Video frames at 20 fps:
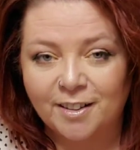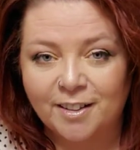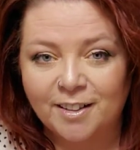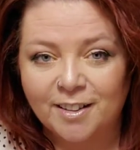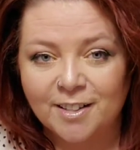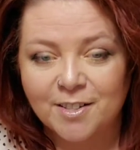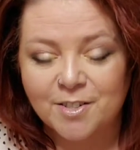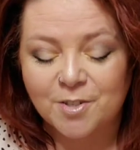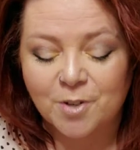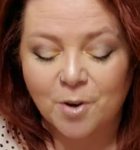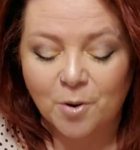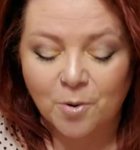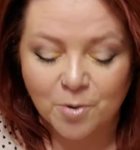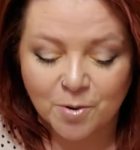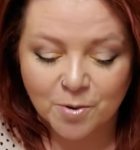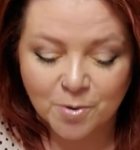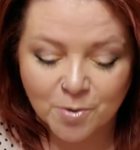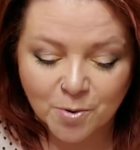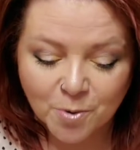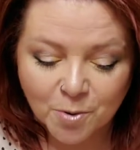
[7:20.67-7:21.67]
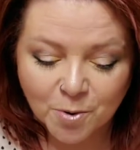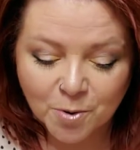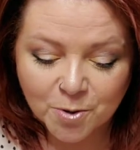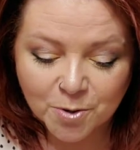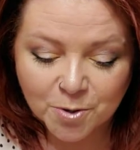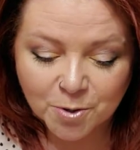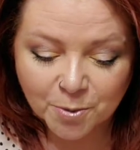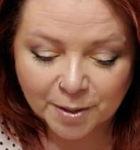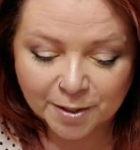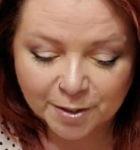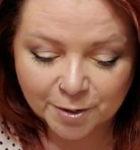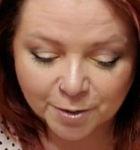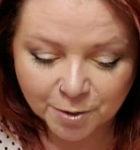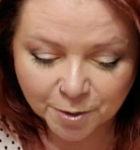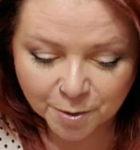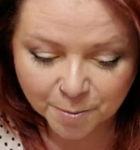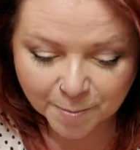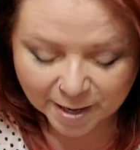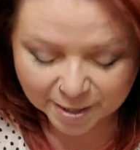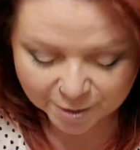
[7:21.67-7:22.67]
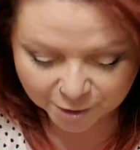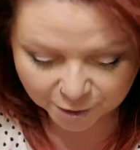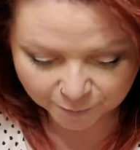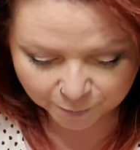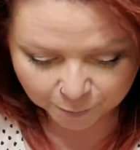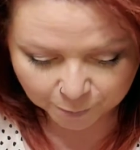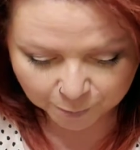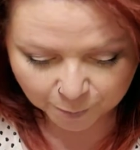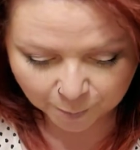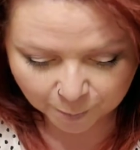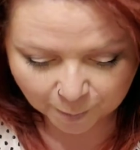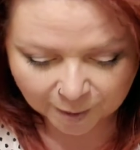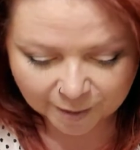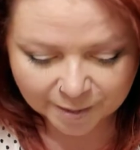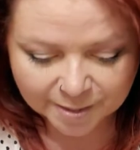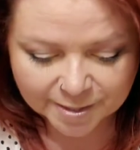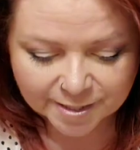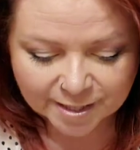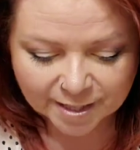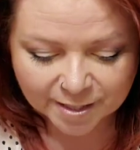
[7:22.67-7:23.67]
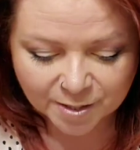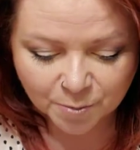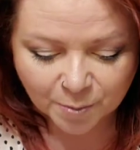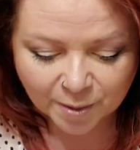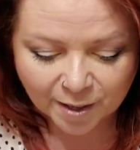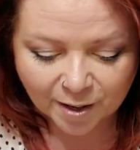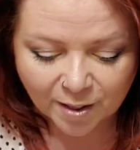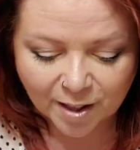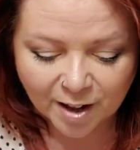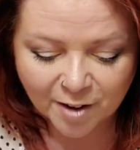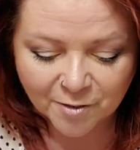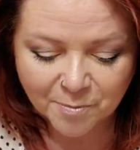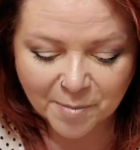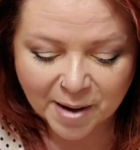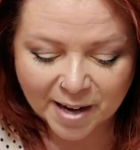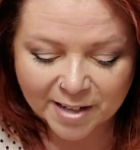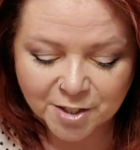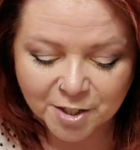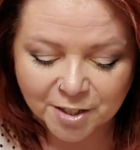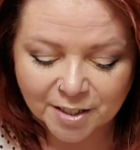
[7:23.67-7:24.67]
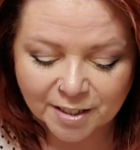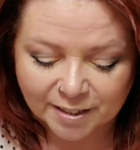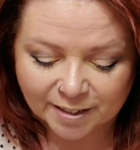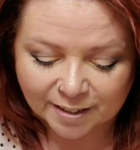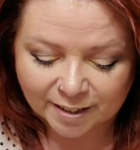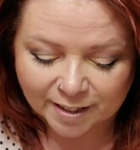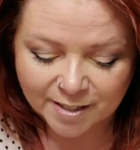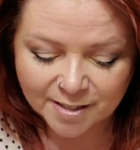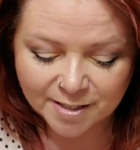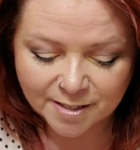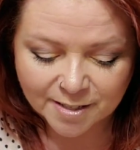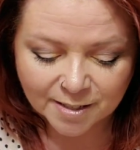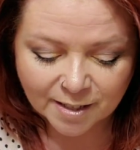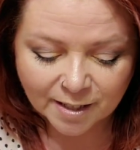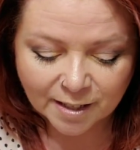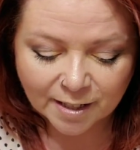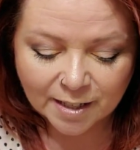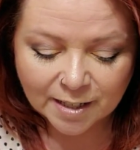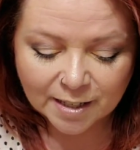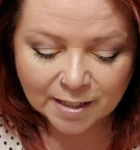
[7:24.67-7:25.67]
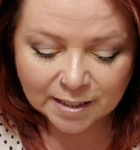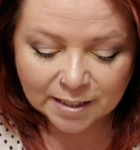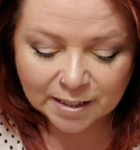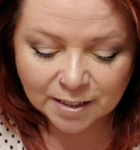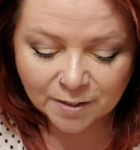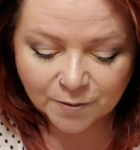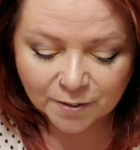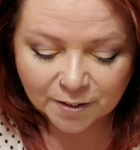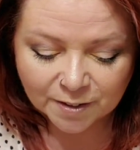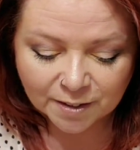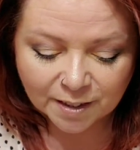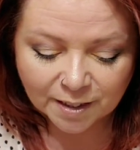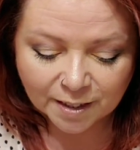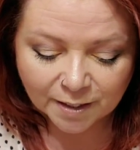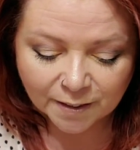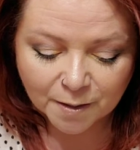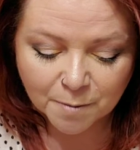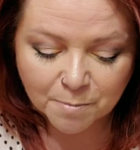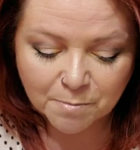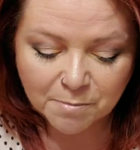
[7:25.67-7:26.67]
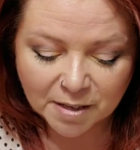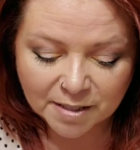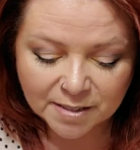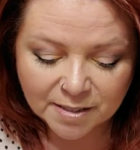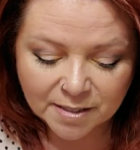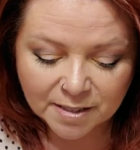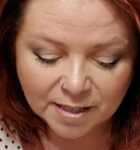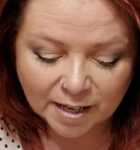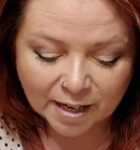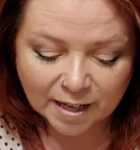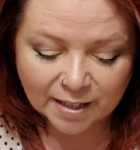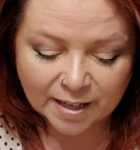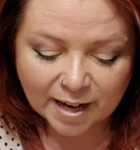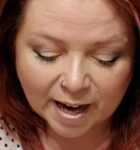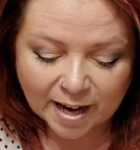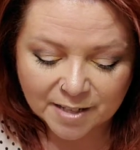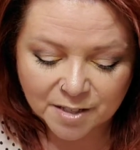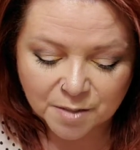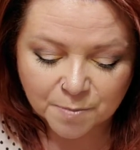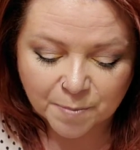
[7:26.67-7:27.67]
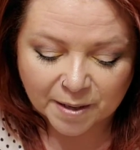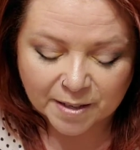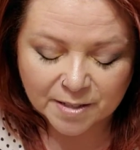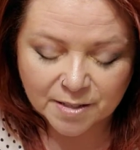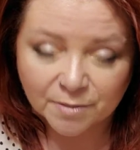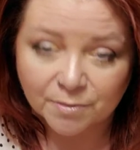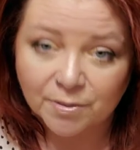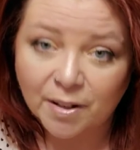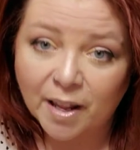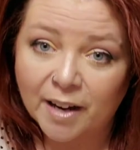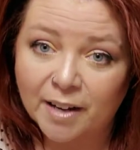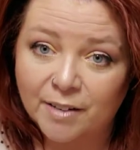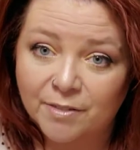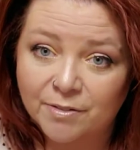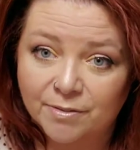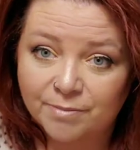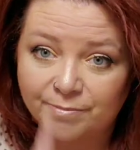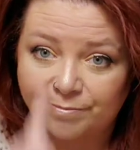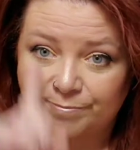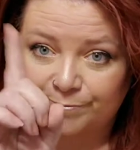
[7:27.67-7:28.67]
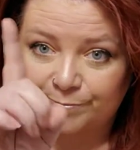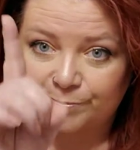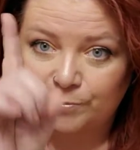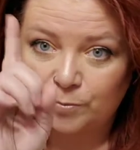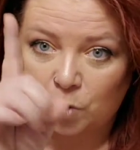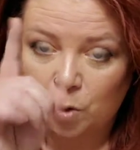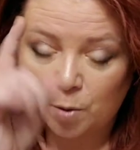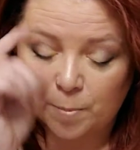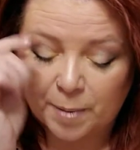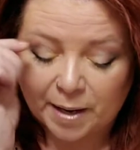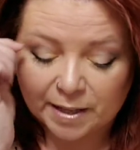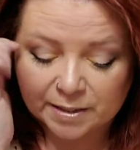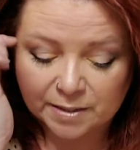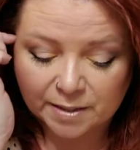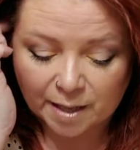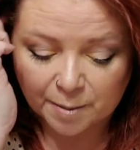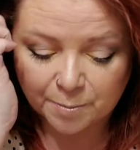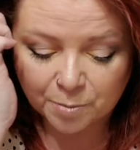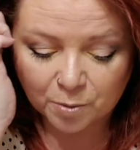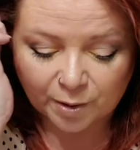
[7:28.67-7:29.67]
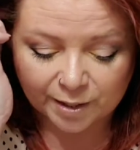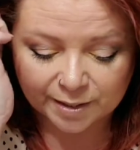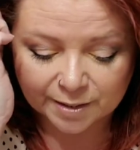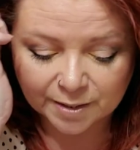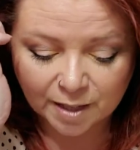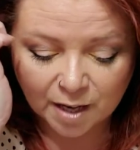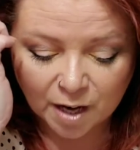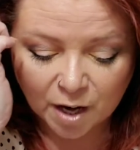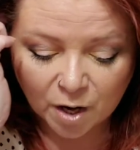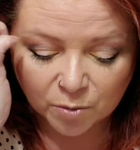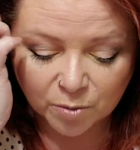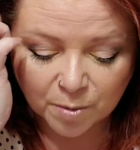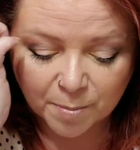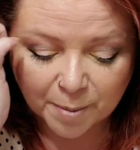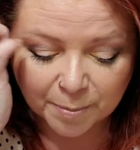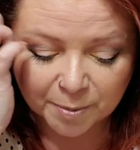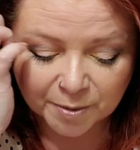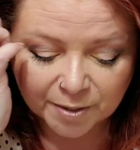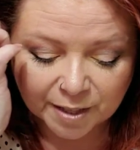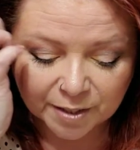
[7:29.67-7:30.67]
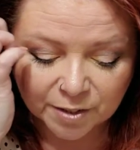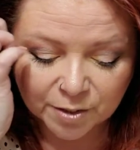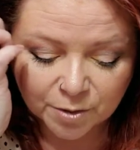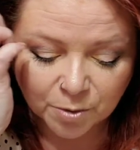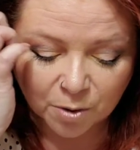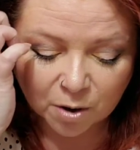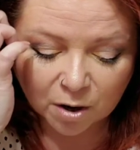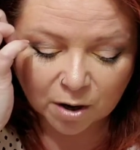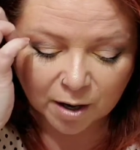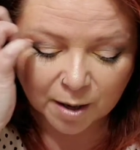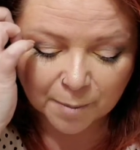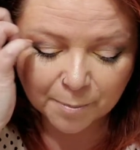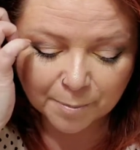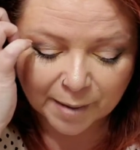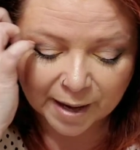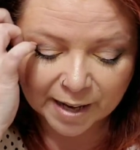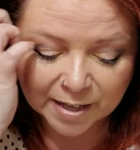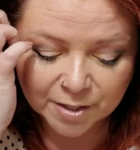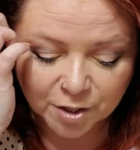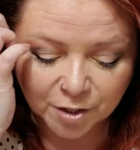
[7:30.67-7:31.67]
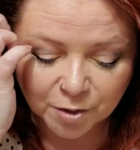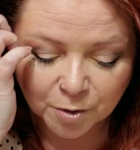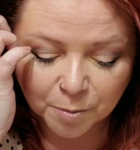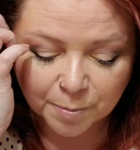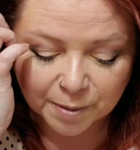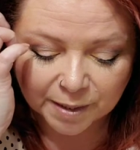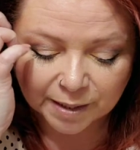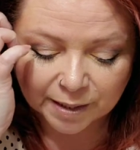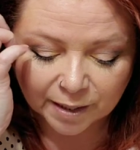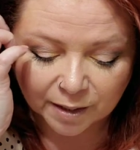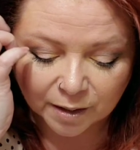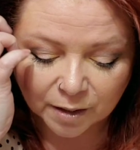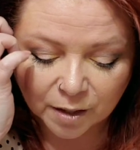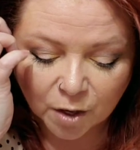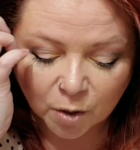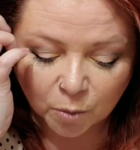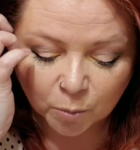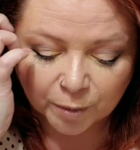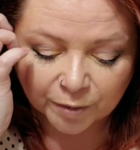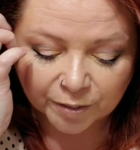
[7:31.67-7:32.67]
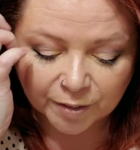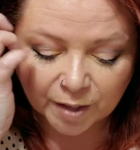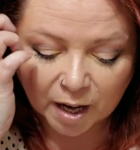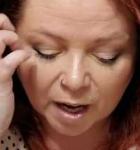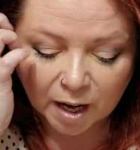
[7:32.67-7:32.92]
So surrender to the magic of who you are. It says, we all have magic in us, even in the mundane aspects of life. We'll go back to that point. Remember that you are a magical being with